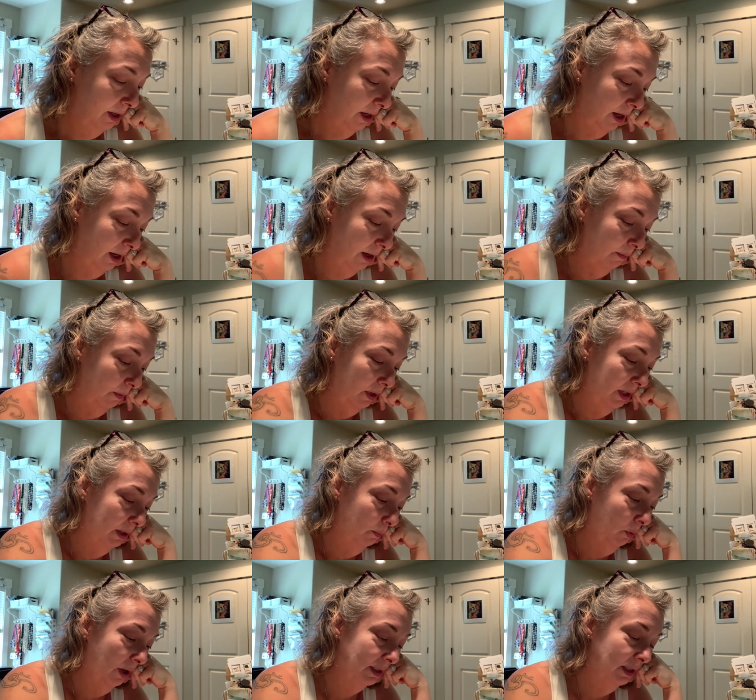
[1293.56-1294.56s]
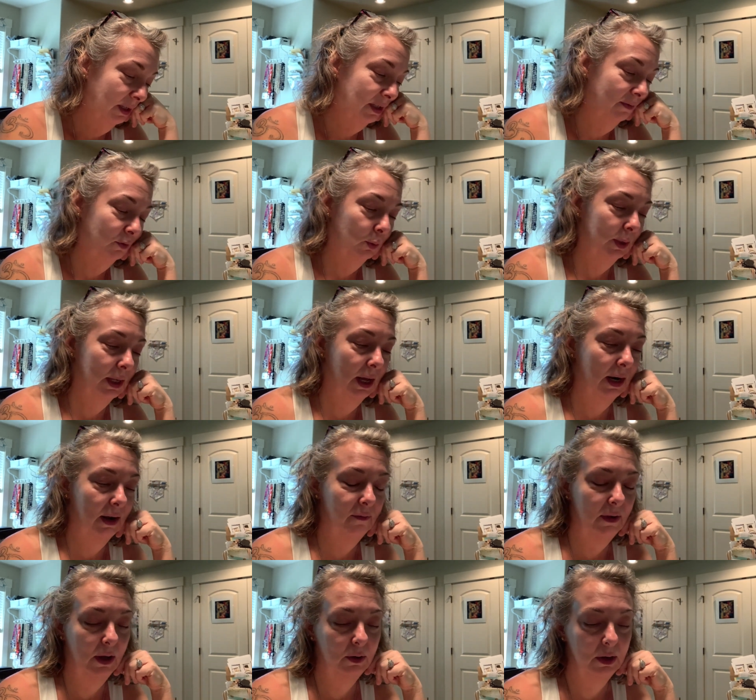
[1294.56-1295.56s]
um, in the process of doing that, I
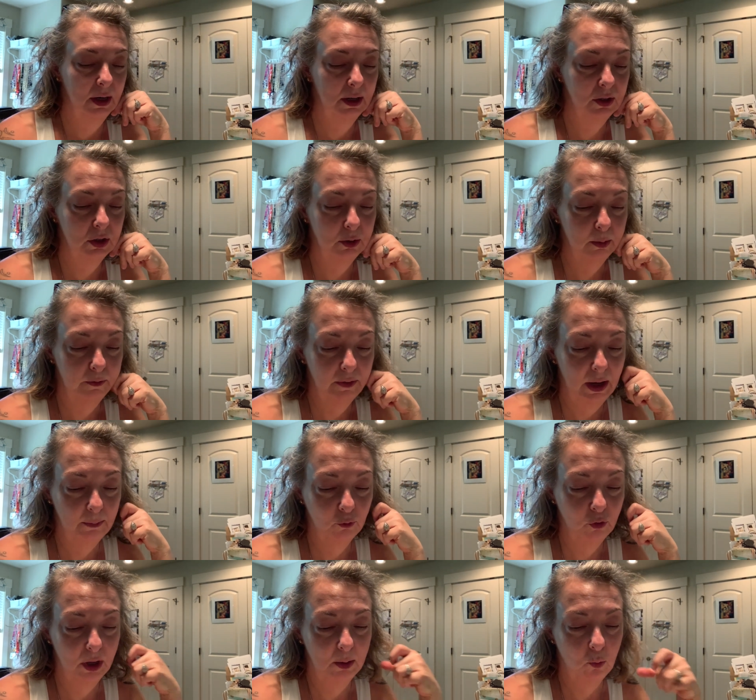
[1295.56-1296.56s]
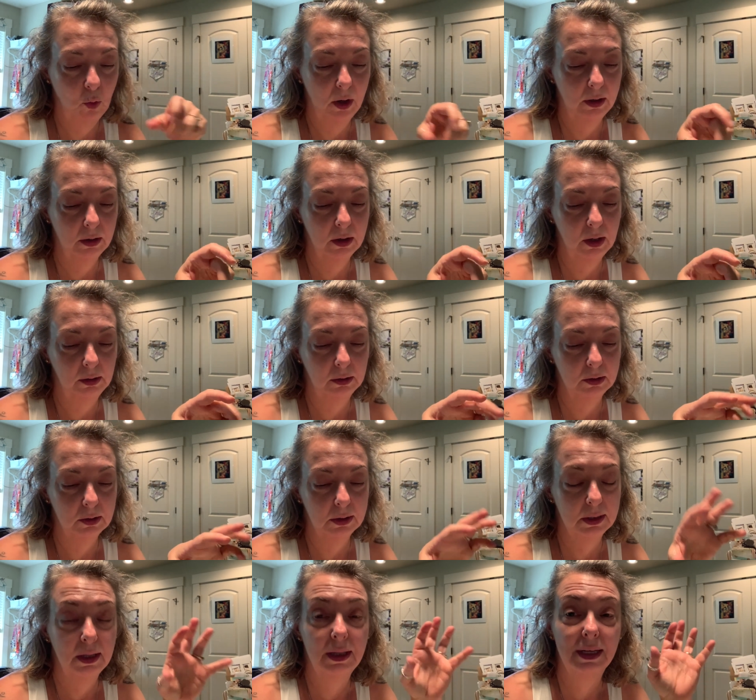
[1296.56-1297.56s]
found a tube of M. Graham
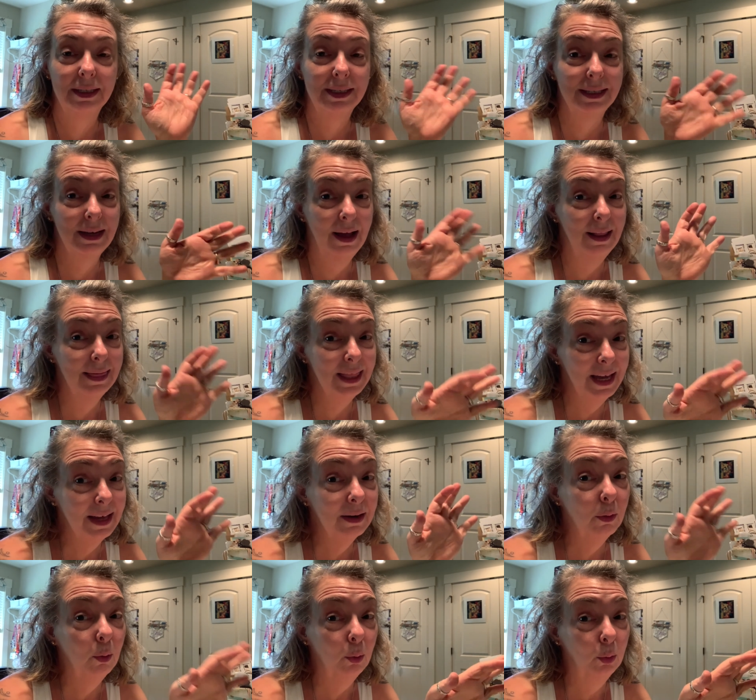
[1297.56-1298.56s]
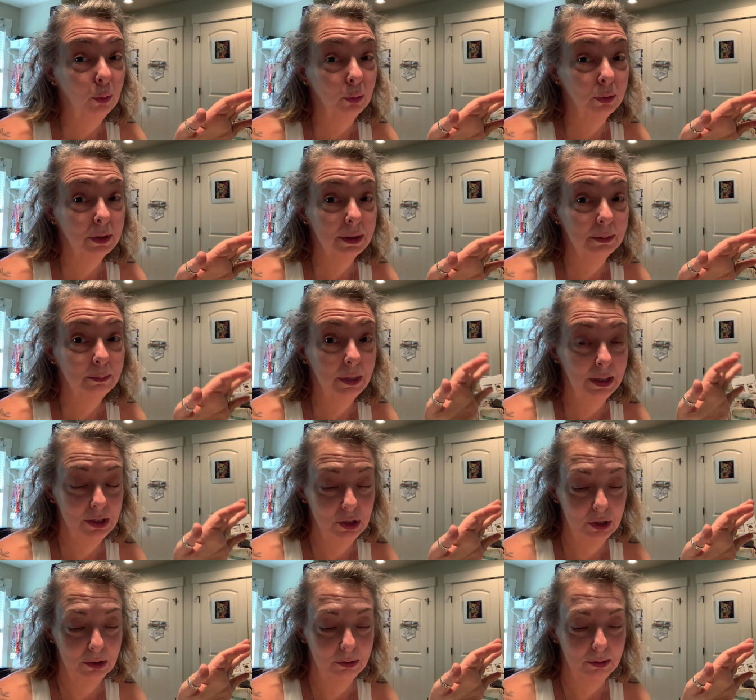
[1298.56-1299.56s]
watercolors that's not that old,
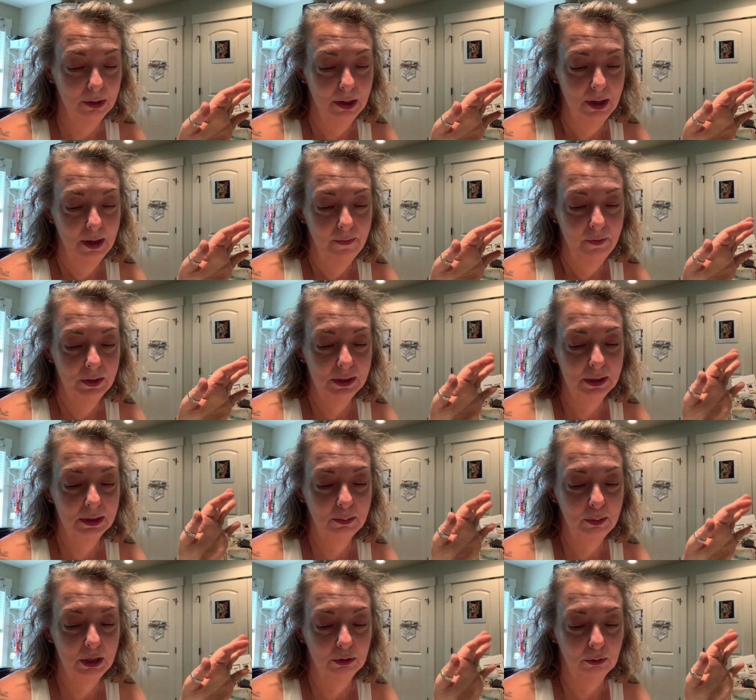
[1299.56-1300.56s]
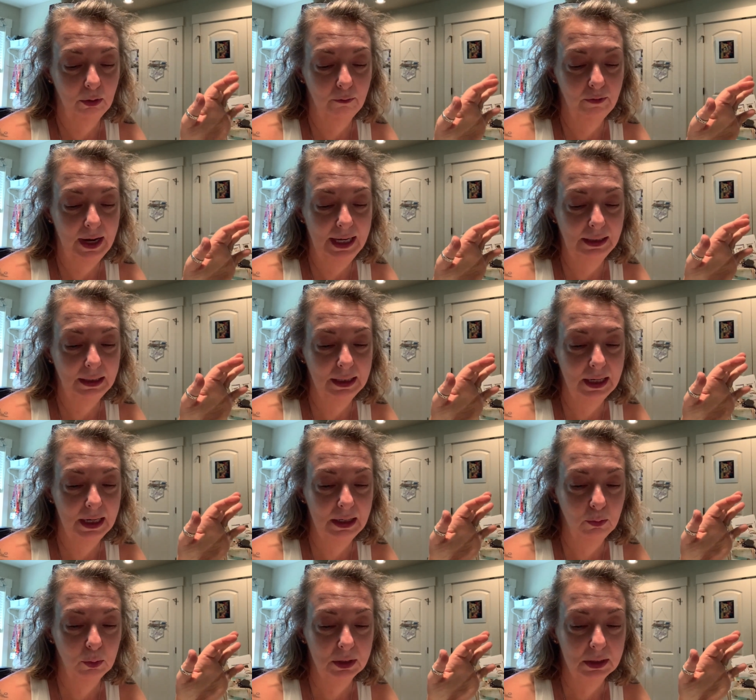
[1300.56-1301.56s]
mind you. This is Mineral Violet, and
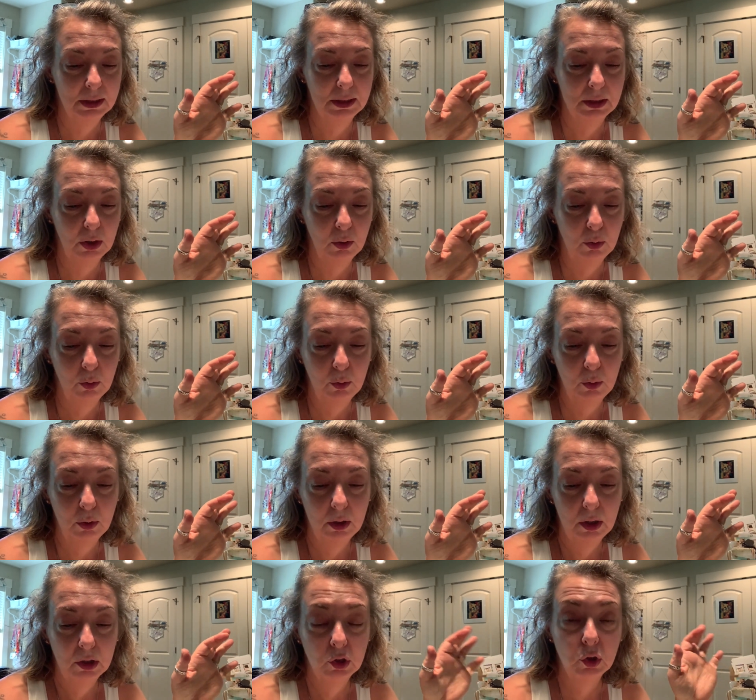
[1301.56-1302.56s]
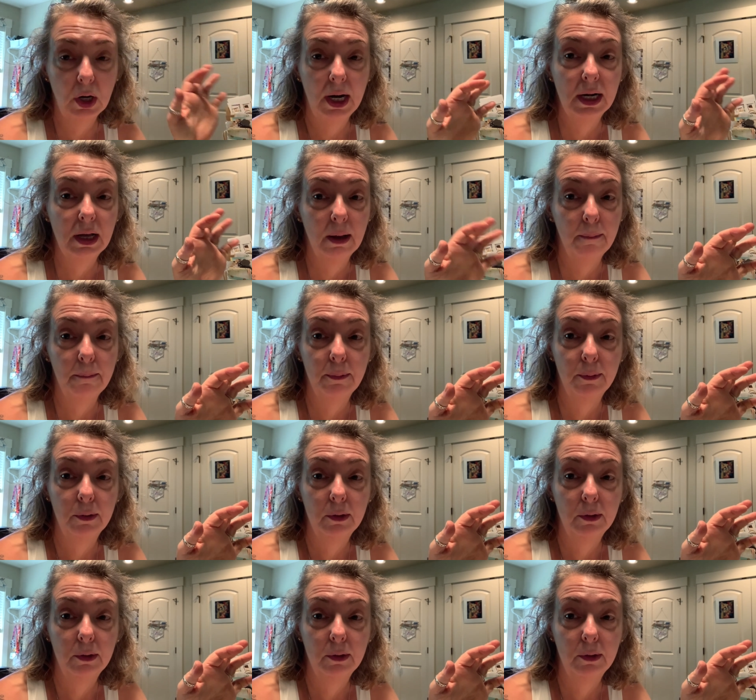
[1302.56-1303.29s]
it was so dried up